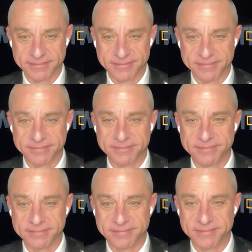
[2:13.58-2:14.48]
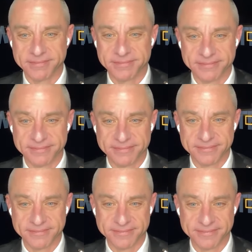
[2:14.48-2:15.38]

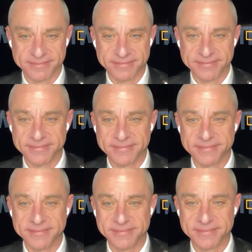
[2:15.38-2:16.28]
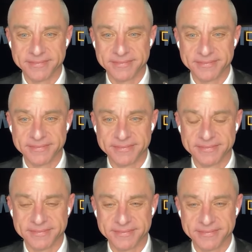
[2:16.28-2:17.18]

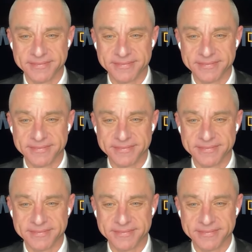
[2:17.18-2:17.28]
(silent)